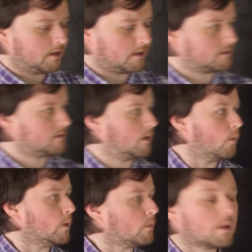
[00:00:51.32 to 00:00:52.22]
Next
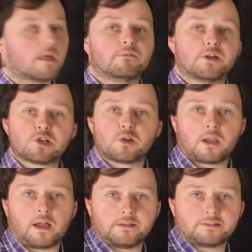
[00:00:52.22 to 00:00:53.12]
we will
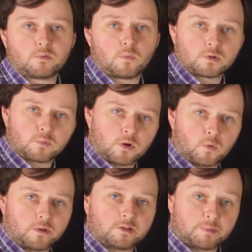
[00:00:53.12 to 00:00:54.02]
visualize what we're
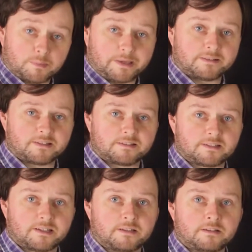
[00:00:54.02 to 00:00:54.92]
going to be painting
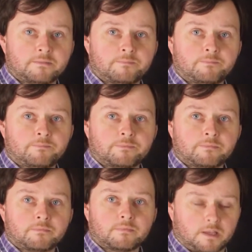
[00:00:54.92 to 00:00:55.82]
today.
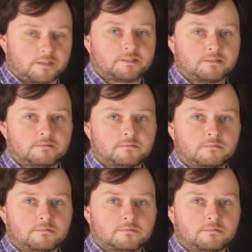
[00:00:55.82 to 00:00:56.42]
Yes,